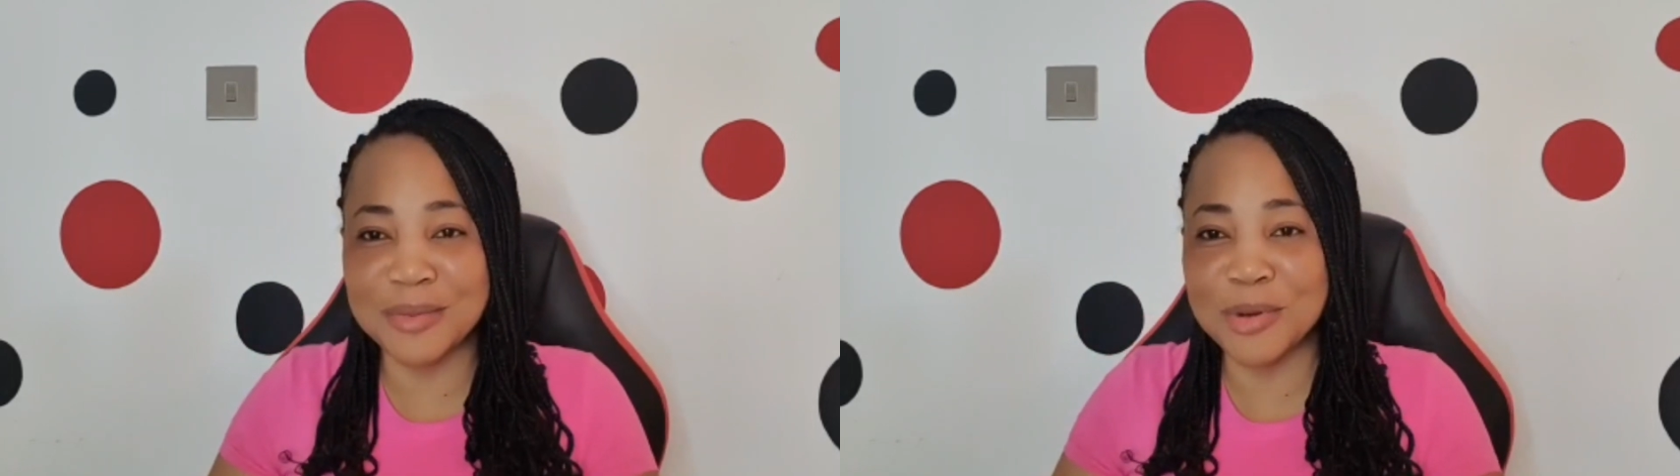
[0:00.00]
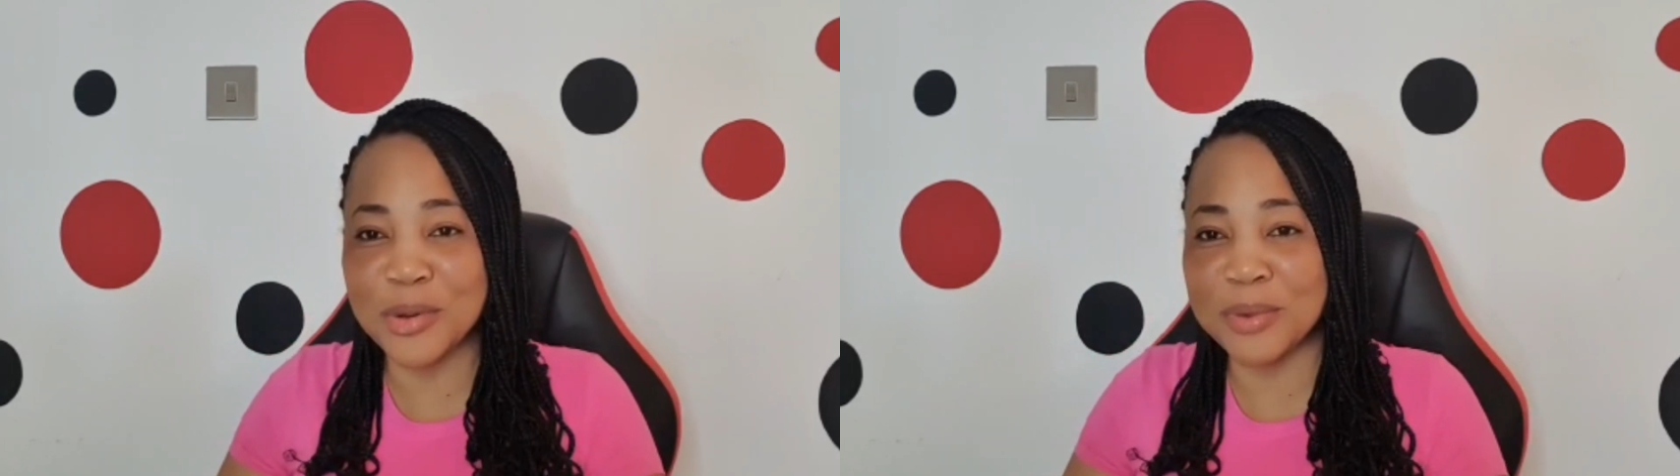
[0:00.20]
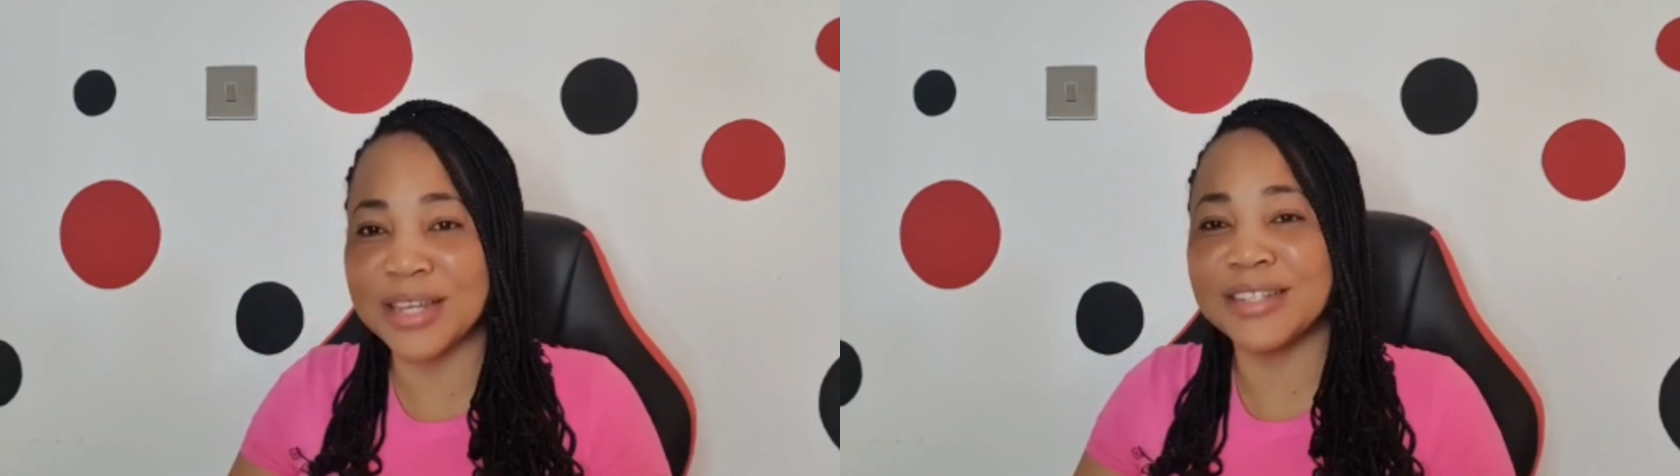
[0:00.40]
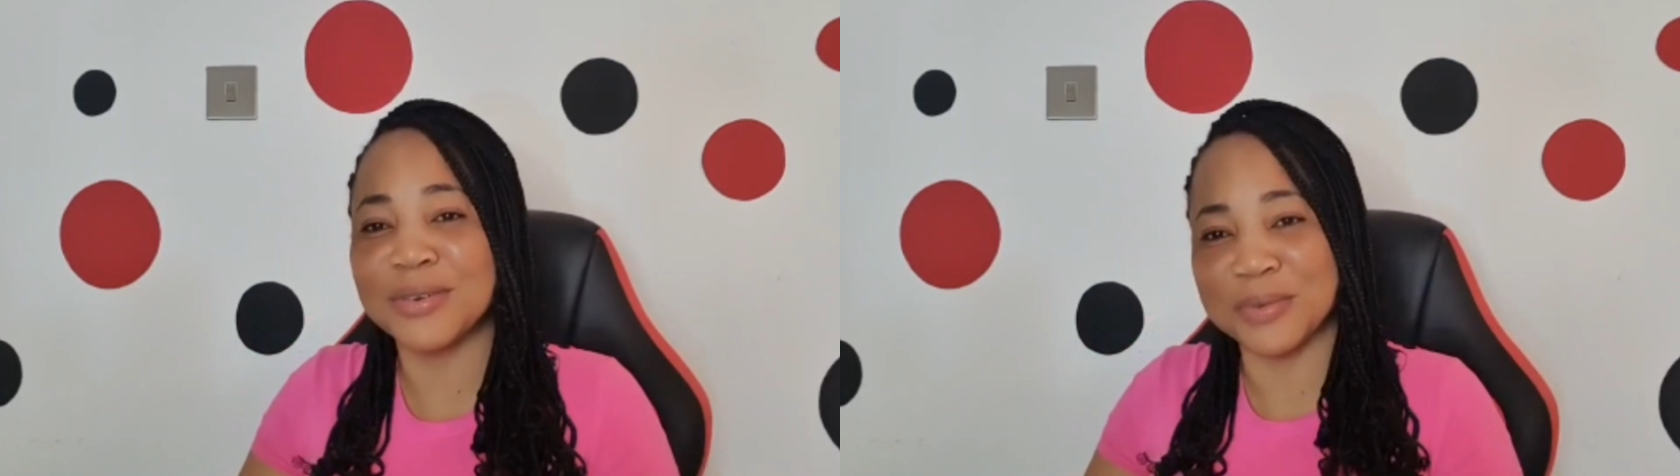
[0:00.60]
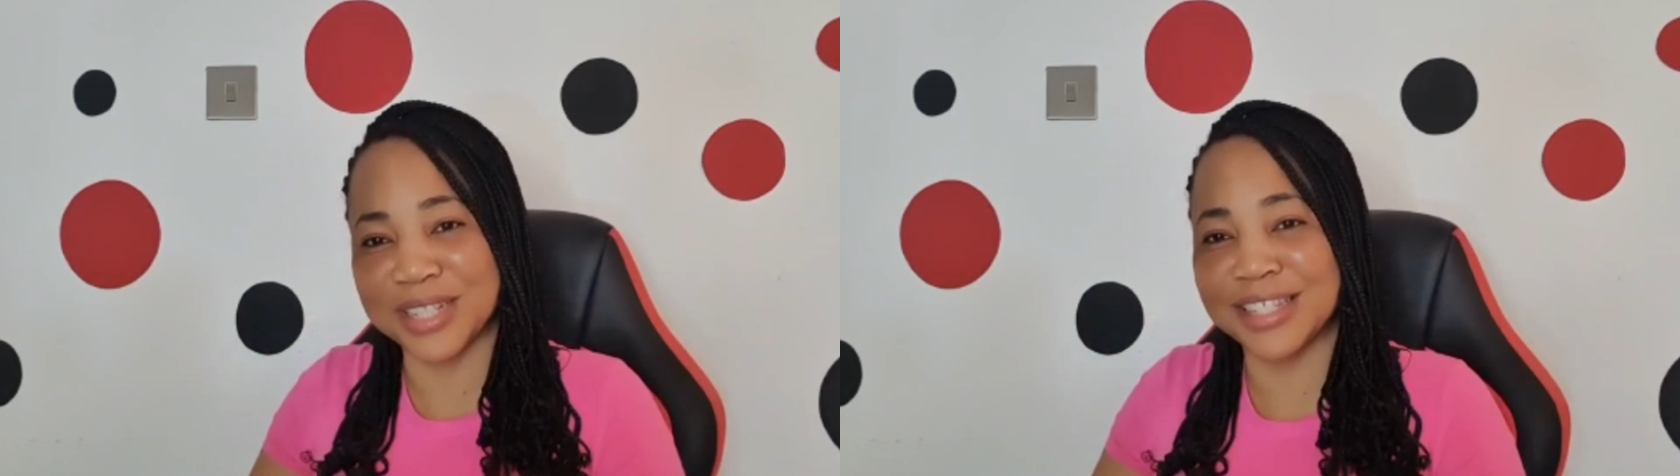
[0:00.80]

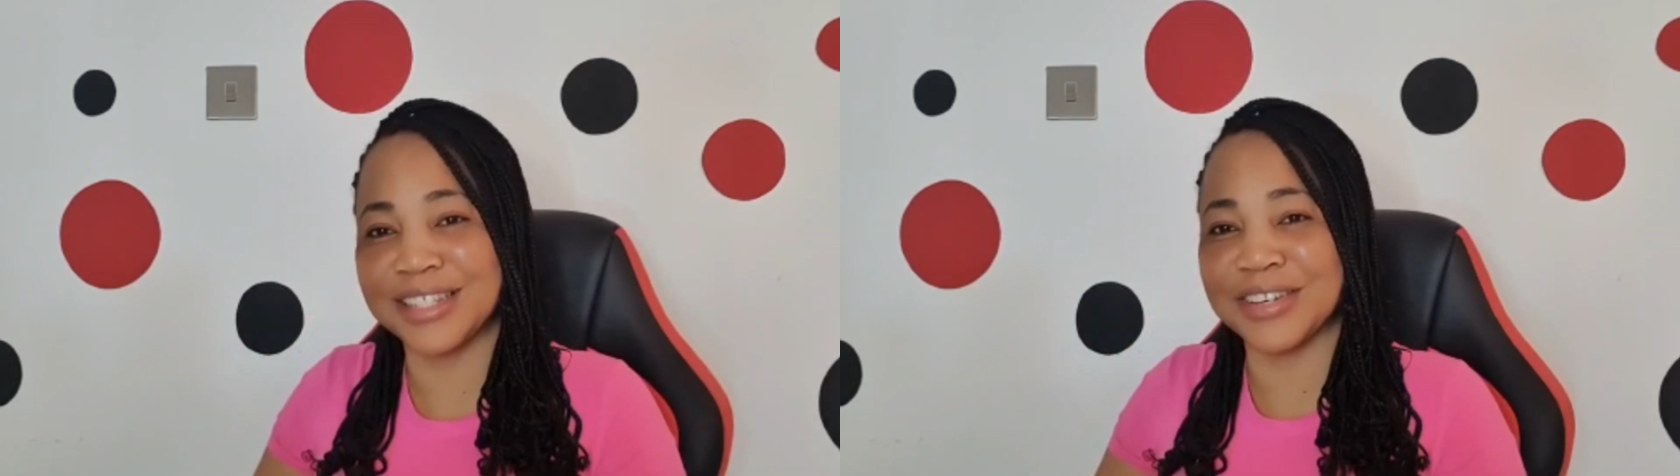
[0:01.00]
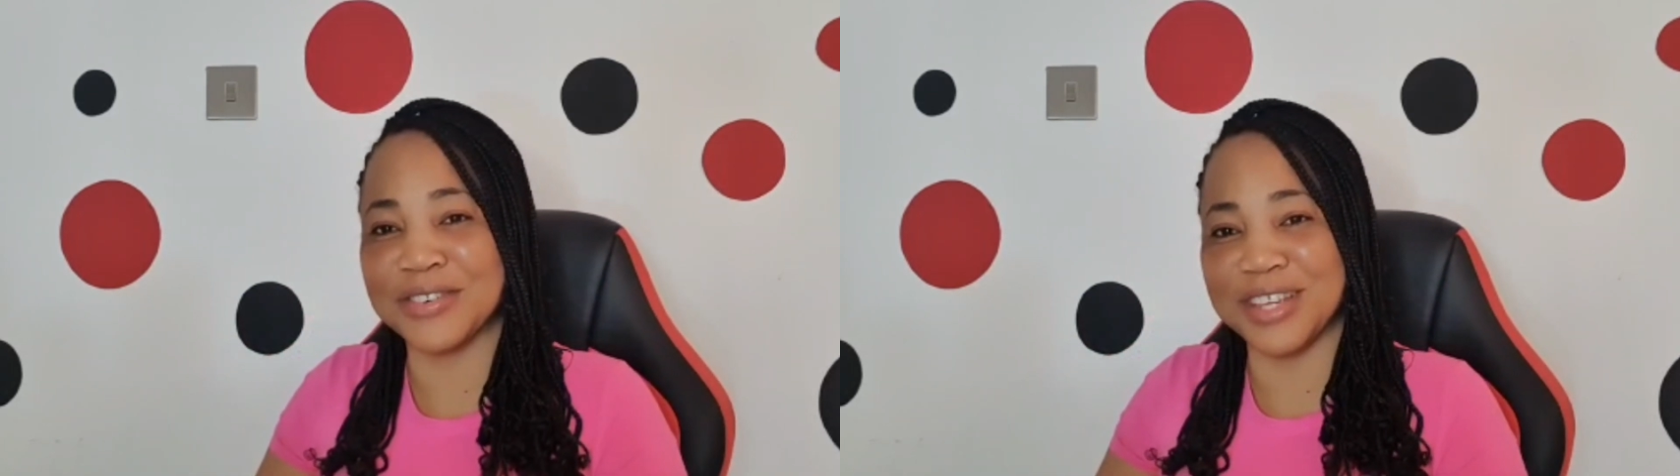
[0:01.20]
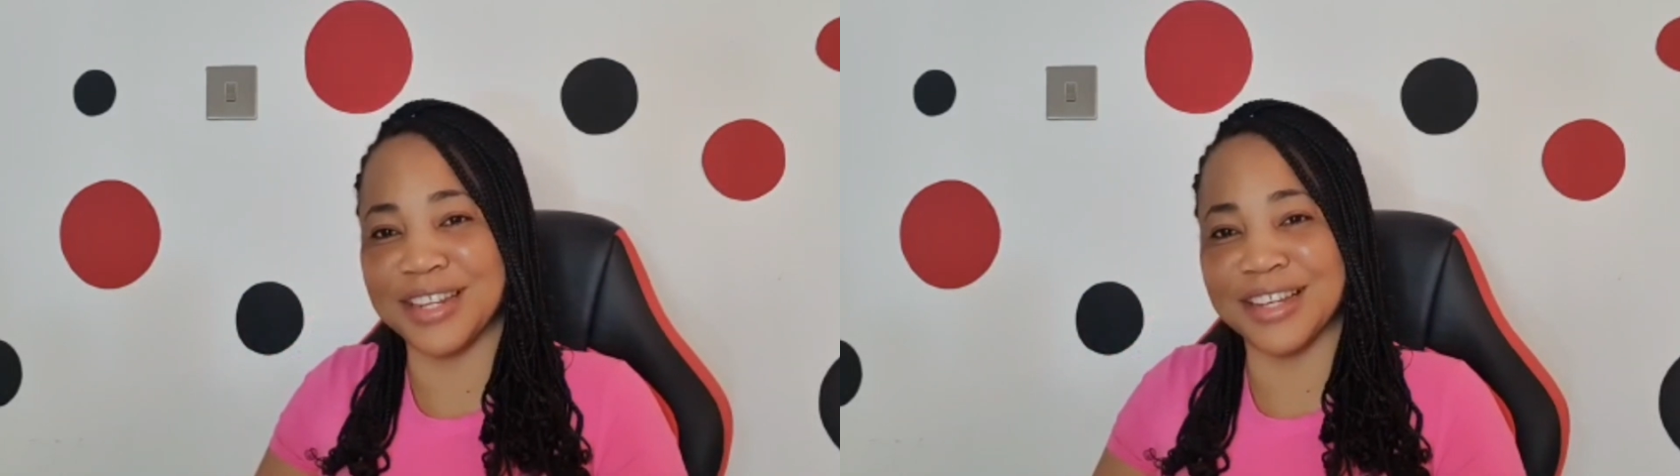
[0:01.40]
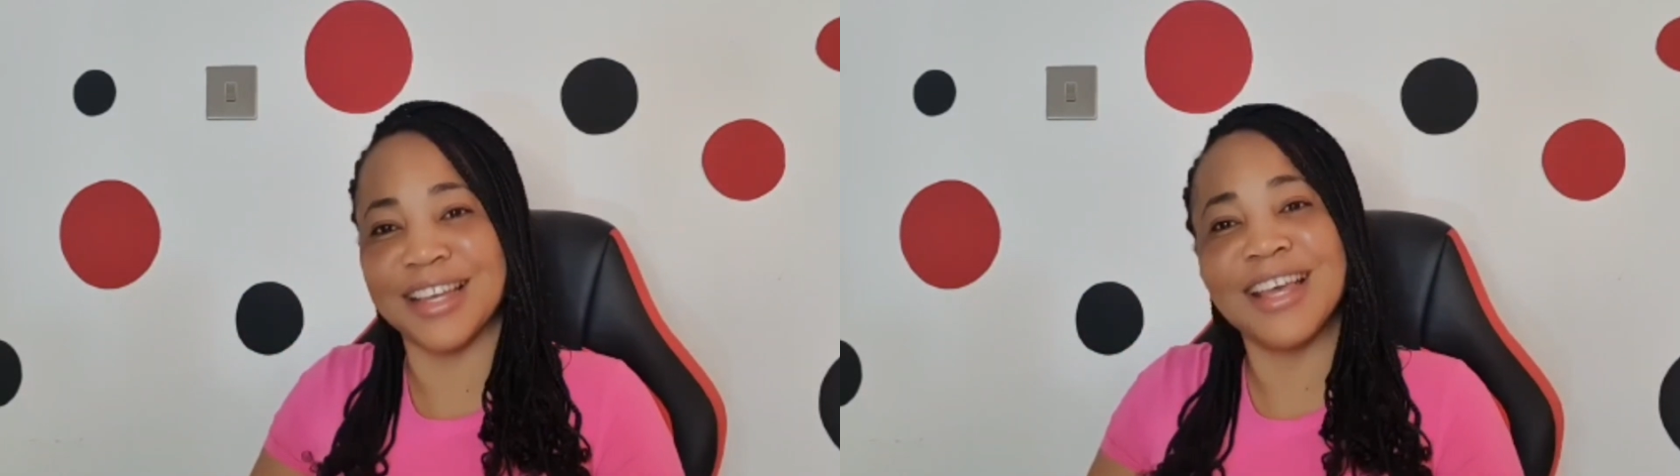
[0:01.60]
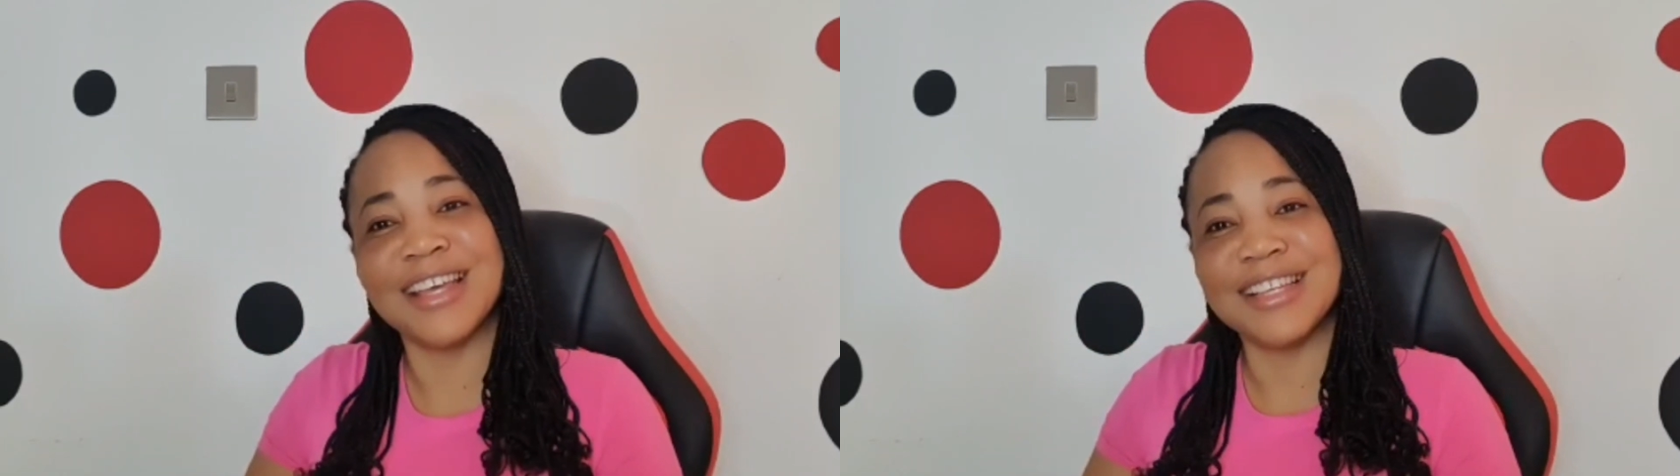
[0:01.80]
moment with
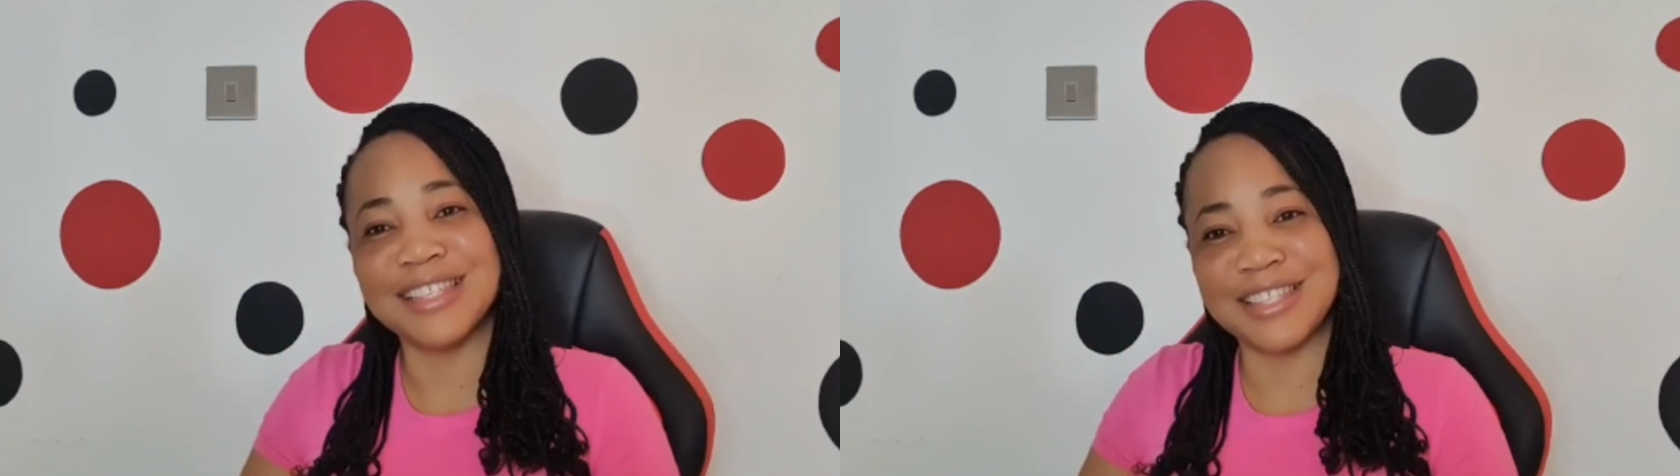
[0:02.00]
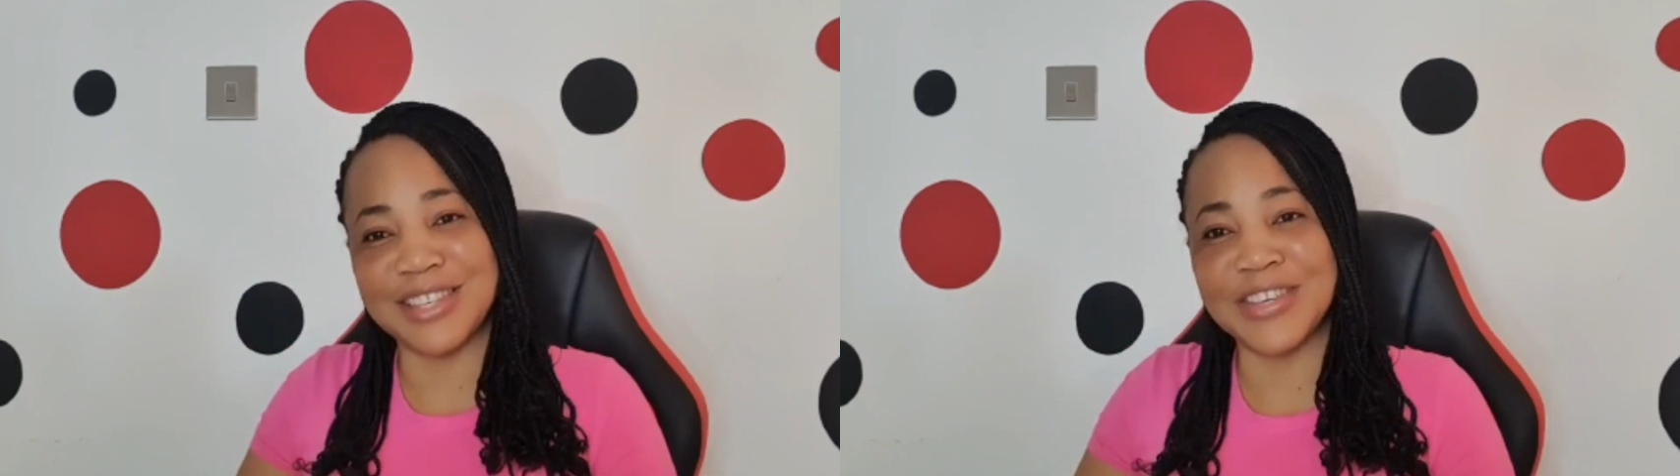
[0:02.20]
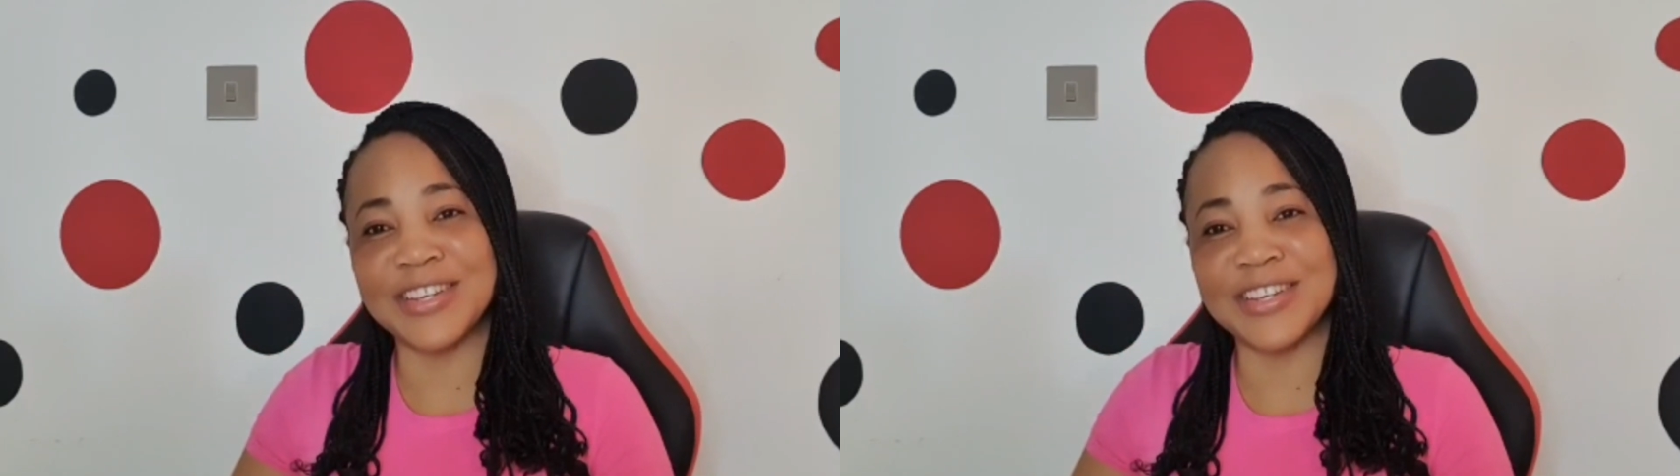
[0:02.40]
Tarina. See you